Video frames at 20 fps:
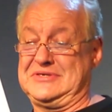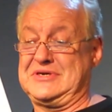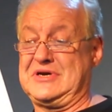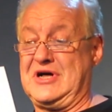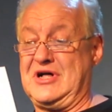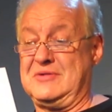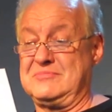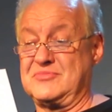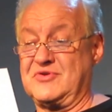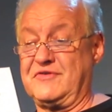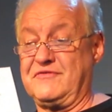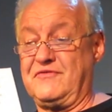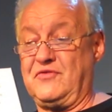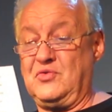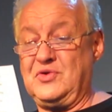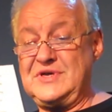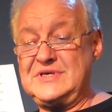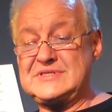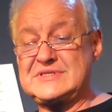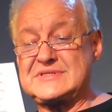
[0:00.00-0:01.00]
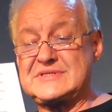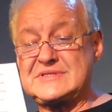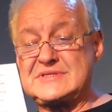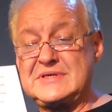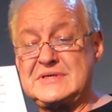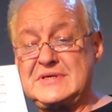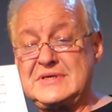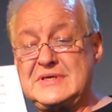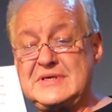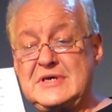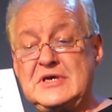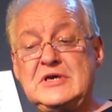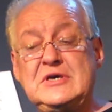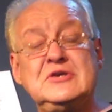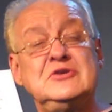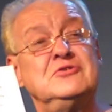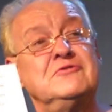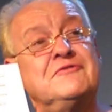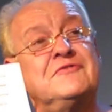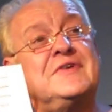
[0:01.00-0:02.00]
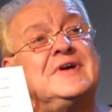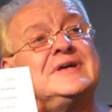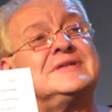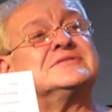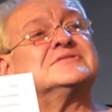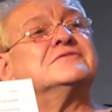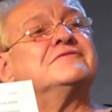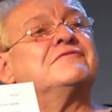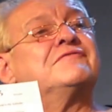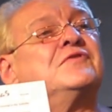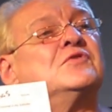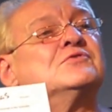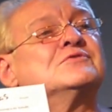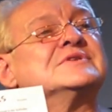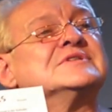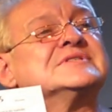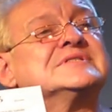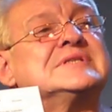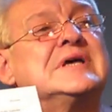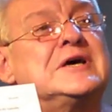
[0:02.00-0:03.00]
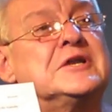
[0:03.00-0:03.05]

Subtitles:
a calmer voice. You've got to focus